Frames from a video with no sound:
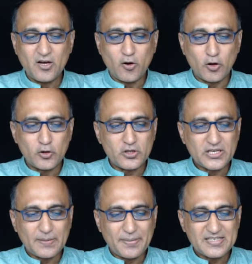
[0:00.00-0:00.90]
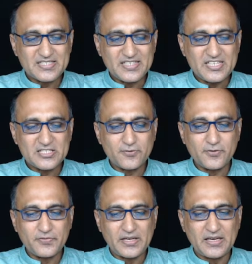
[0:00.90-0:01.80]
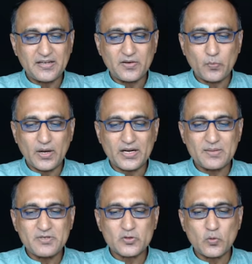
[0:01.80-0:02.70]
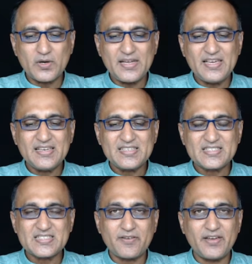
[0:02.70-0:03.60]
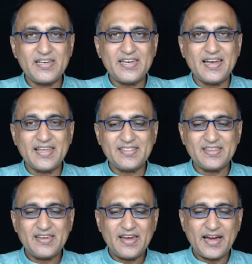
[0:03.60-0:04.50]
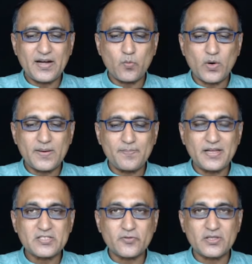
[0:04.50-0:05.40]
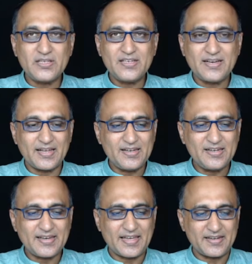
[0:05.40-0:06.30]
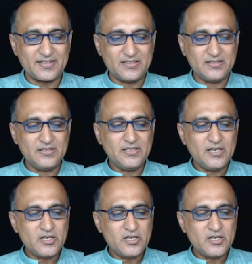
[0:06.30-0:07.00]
Although the capacity is 50, welcome is only 7 in length and one place for the null character.